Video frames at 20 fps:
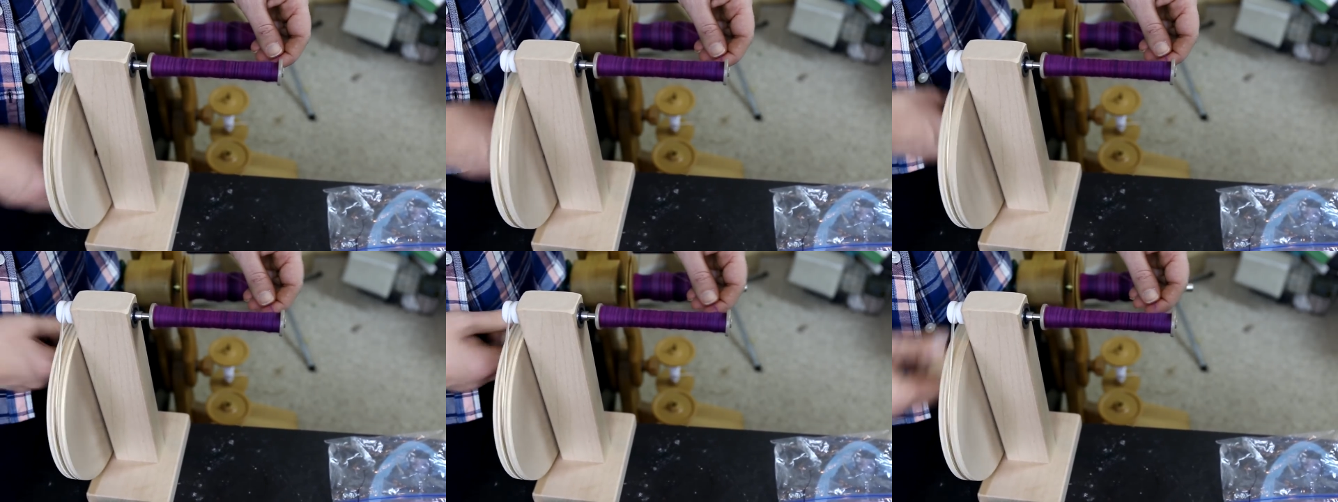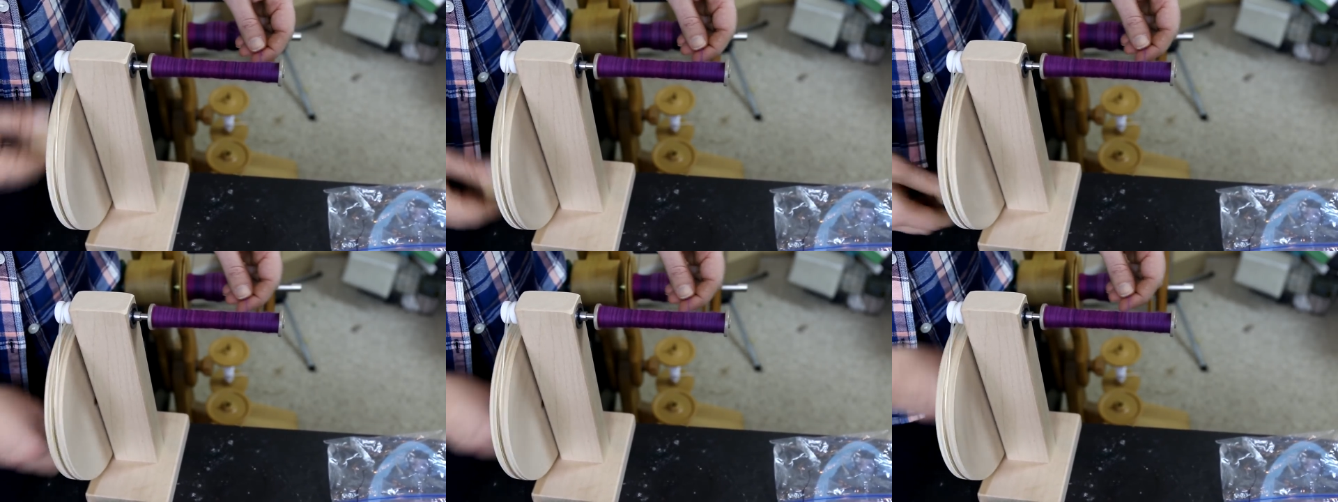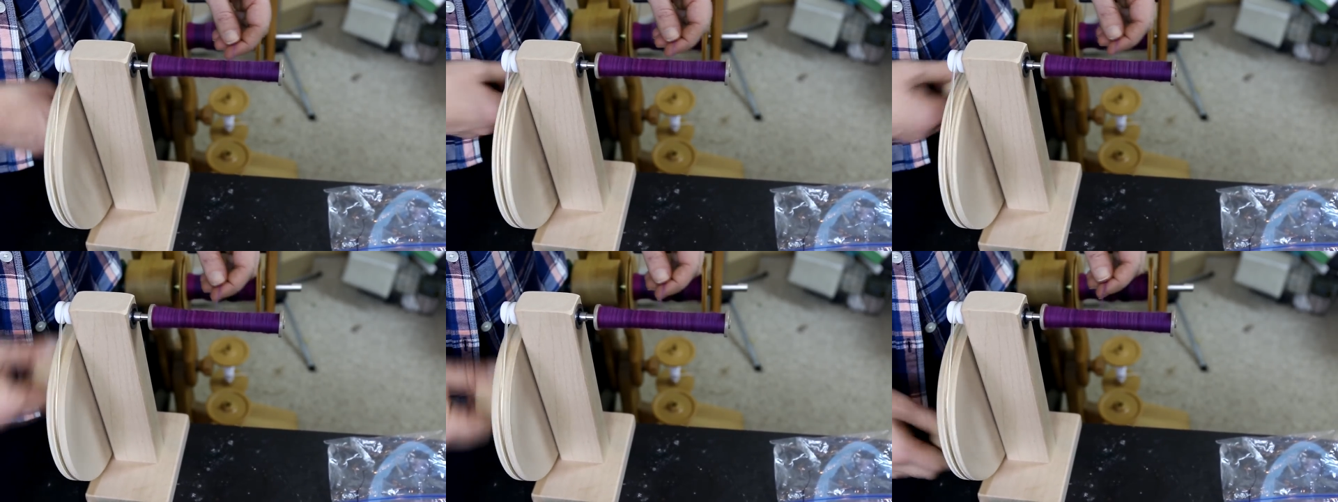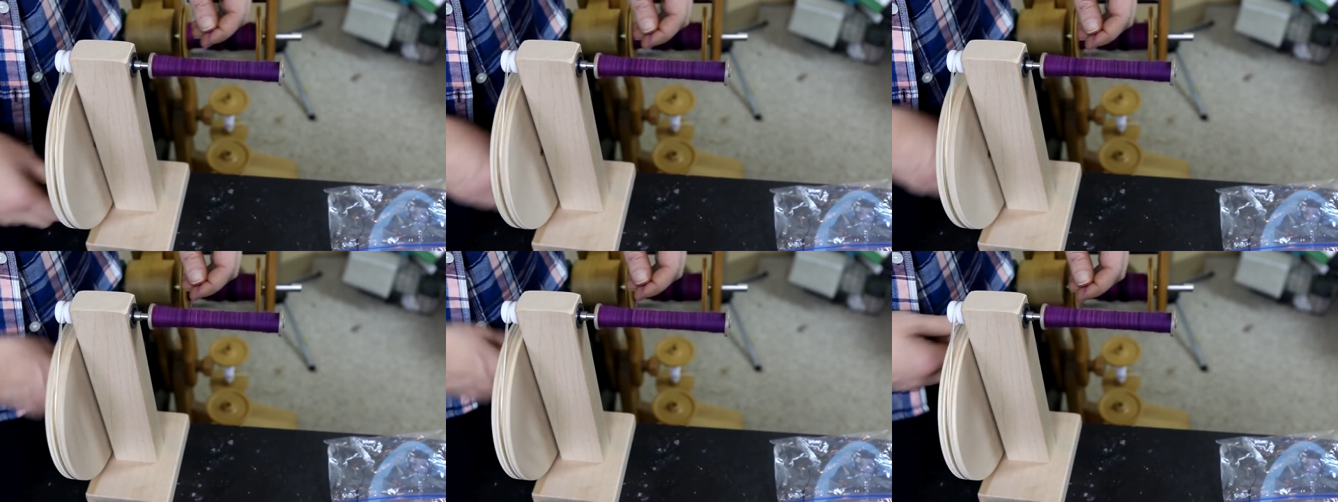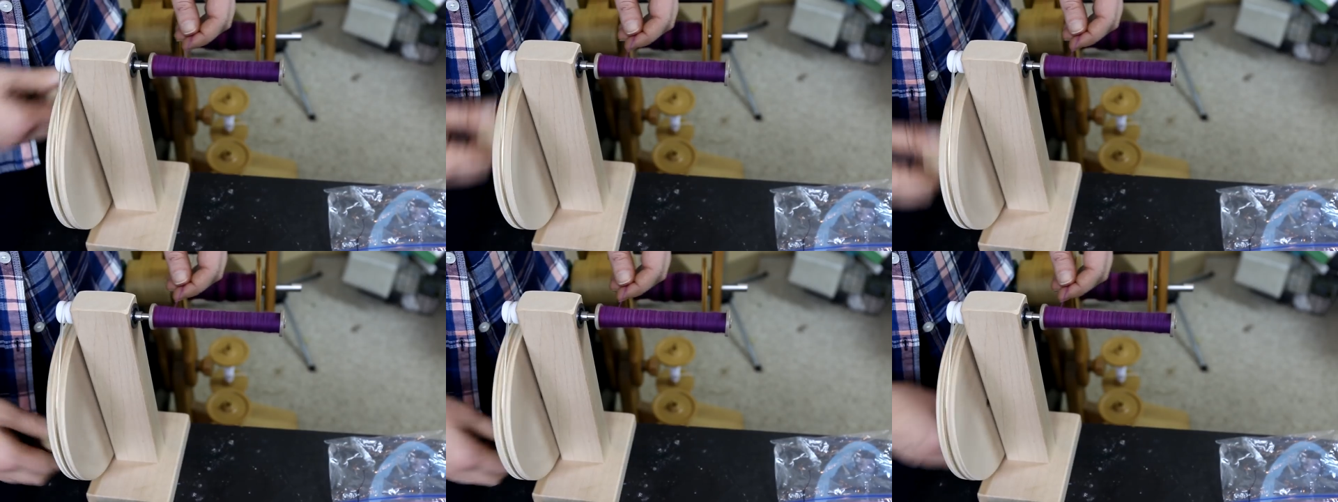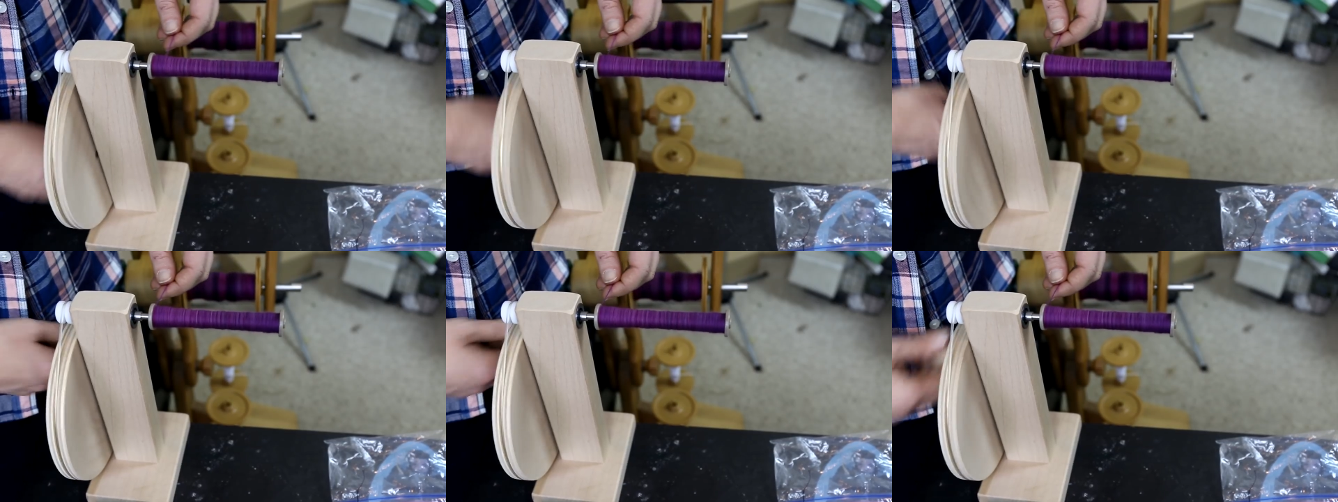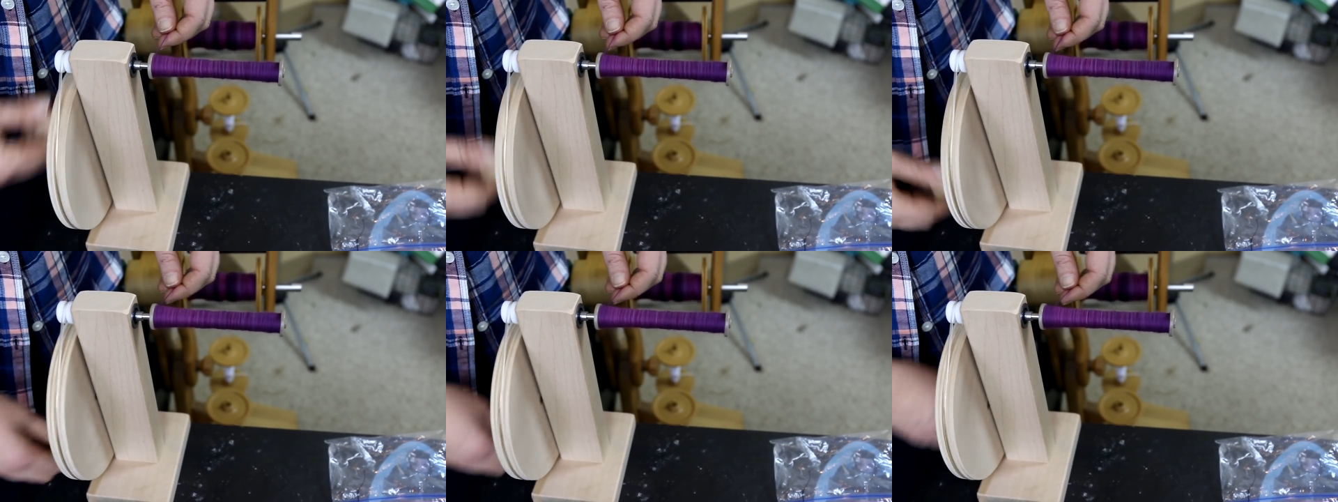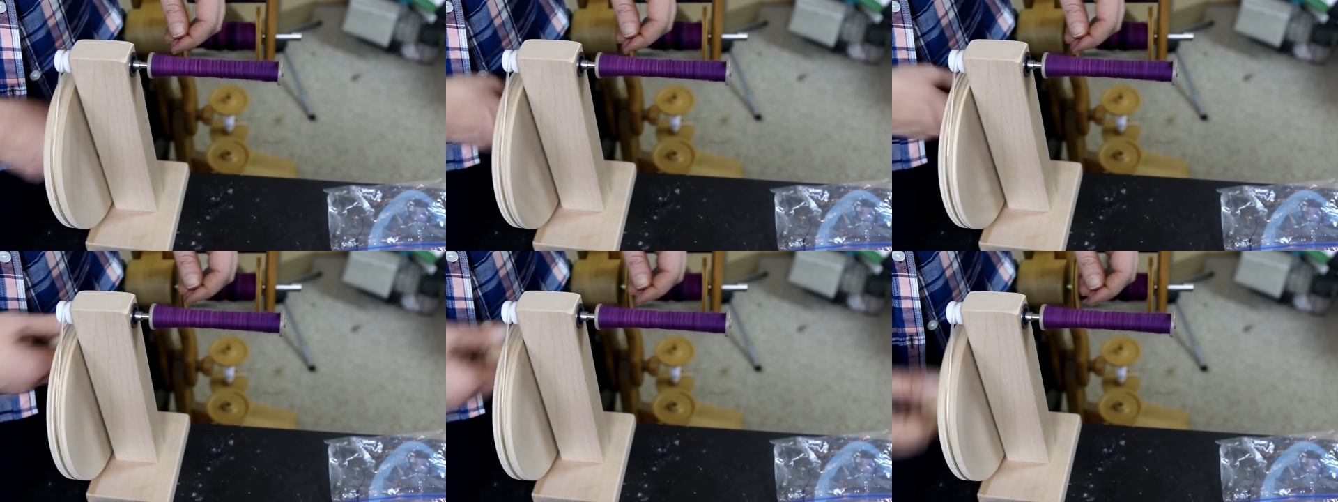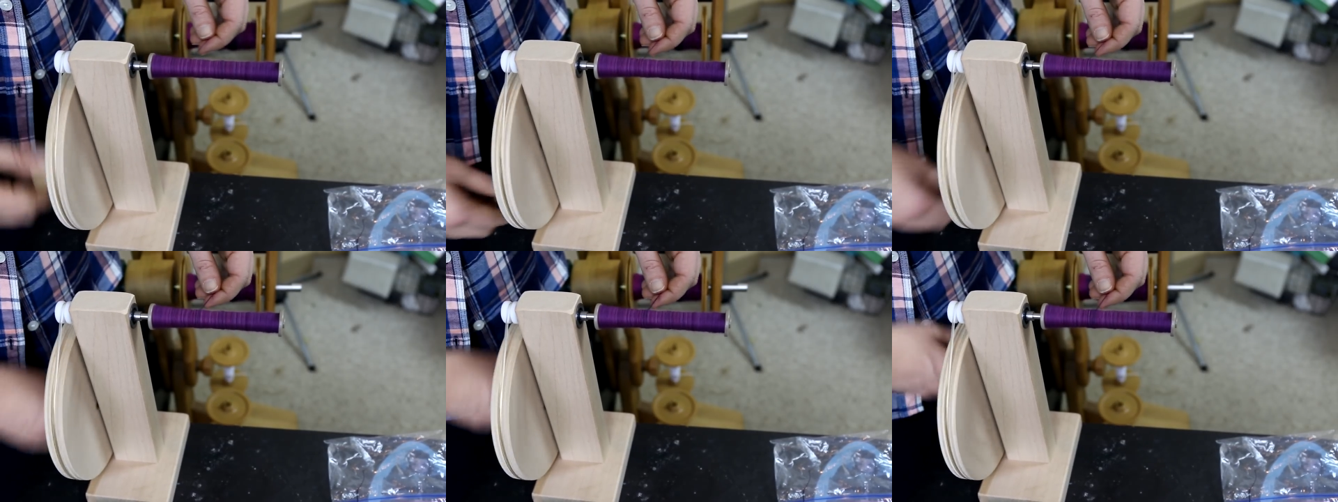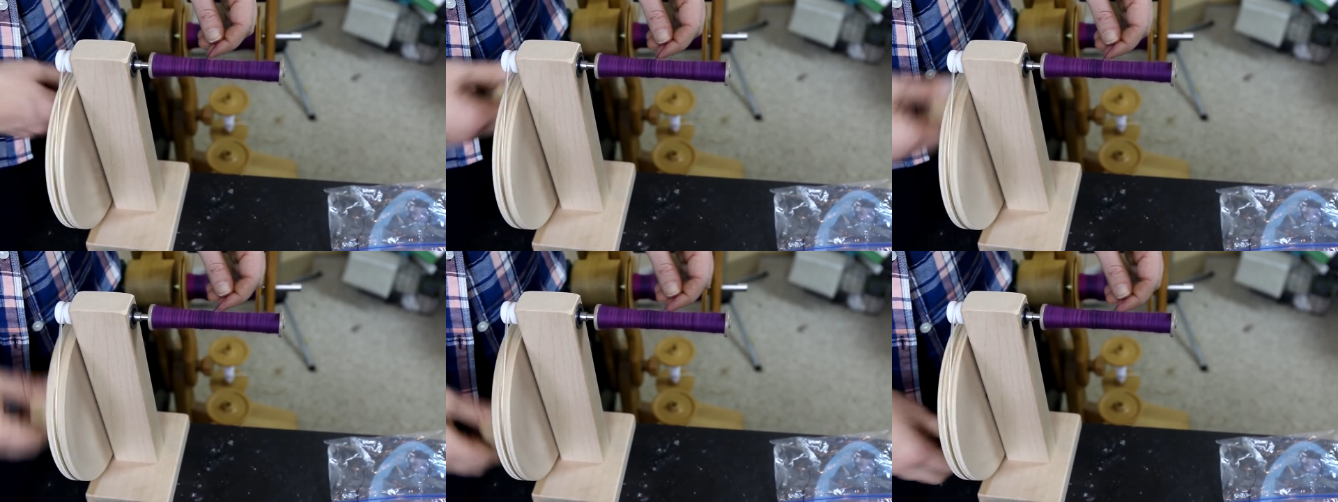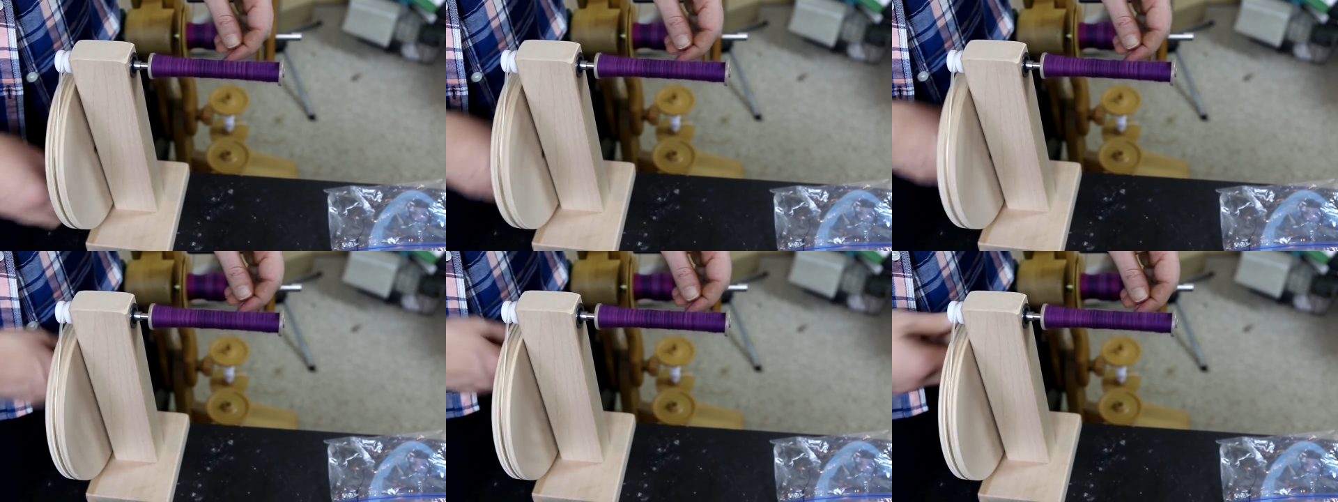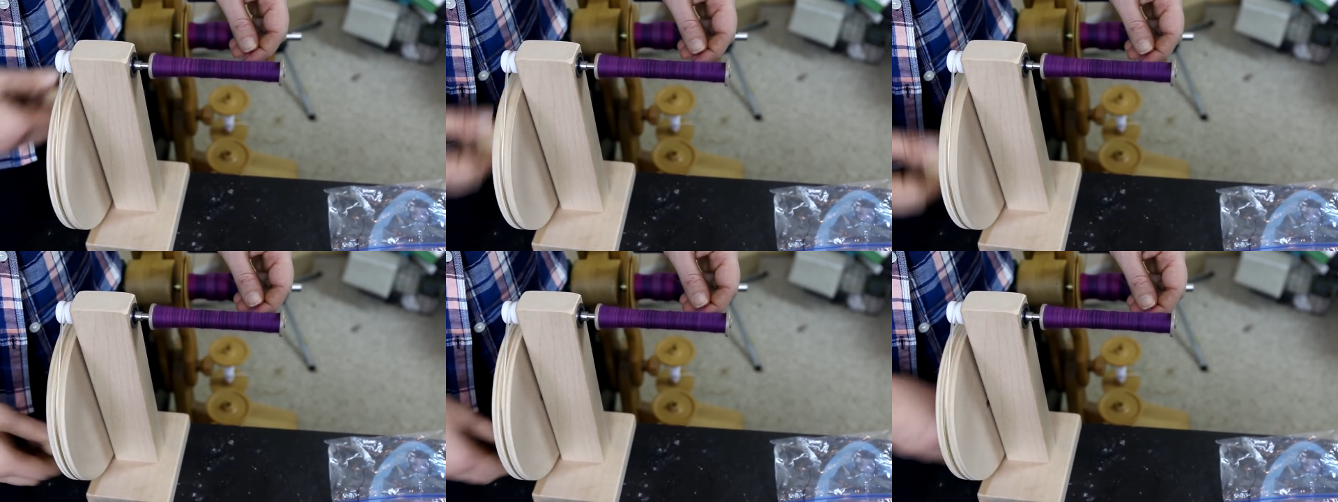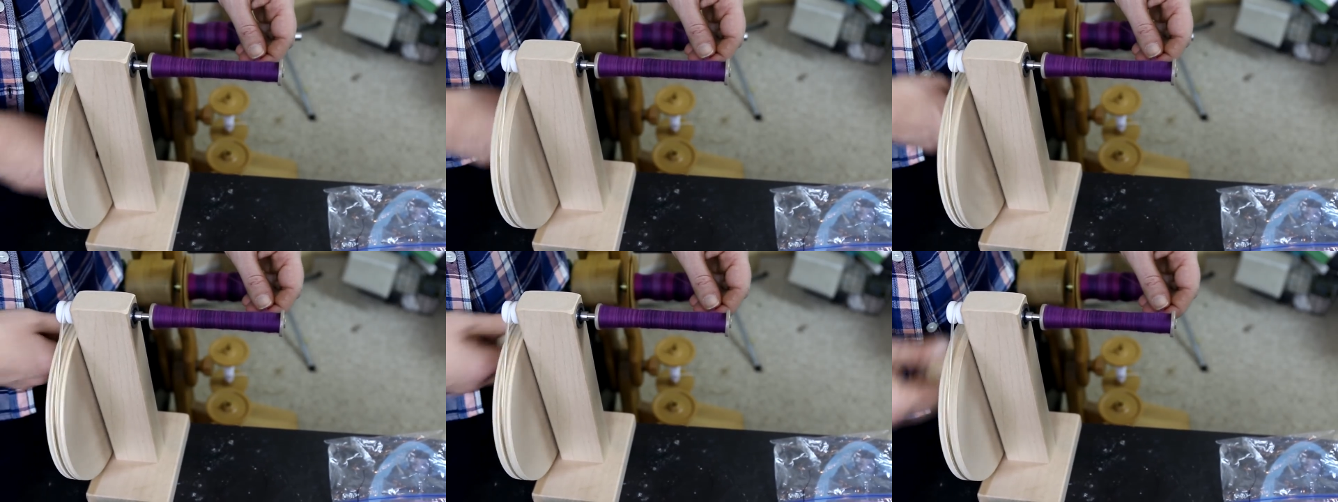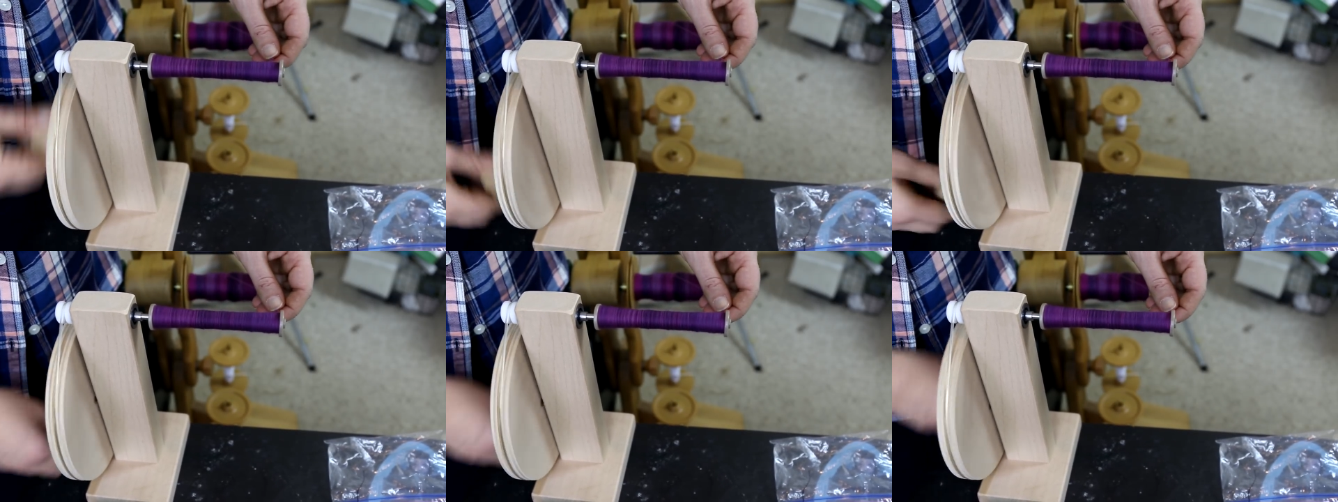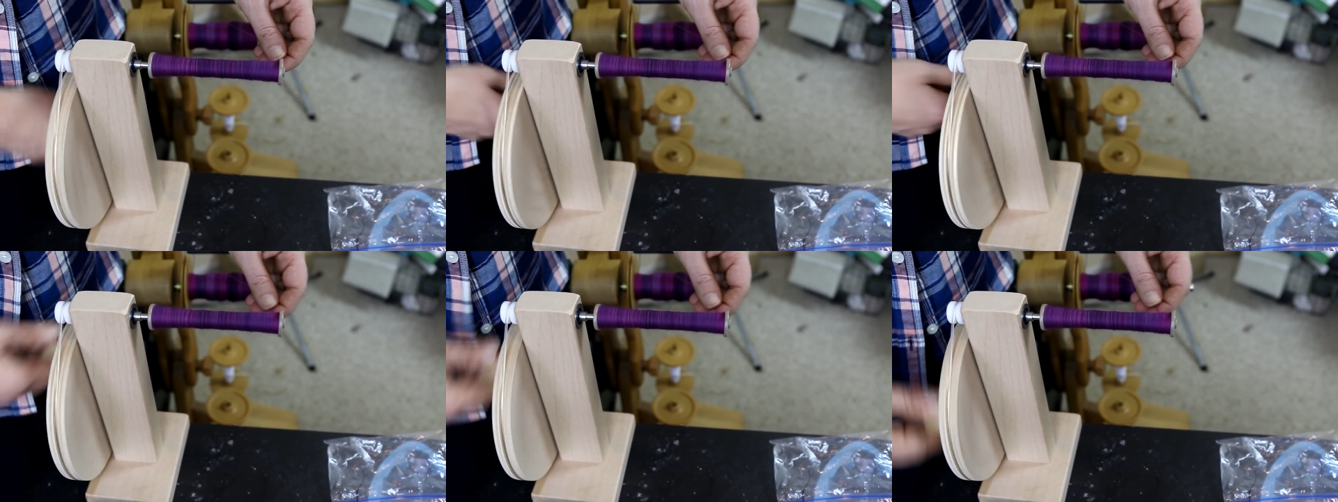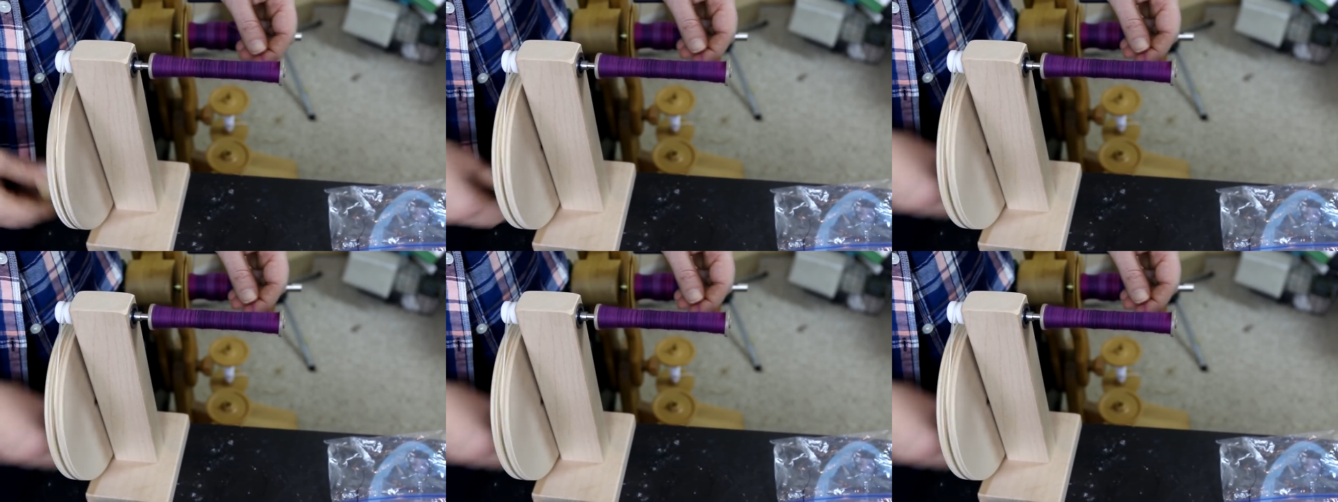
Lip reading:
Nobody's mouth can be seen.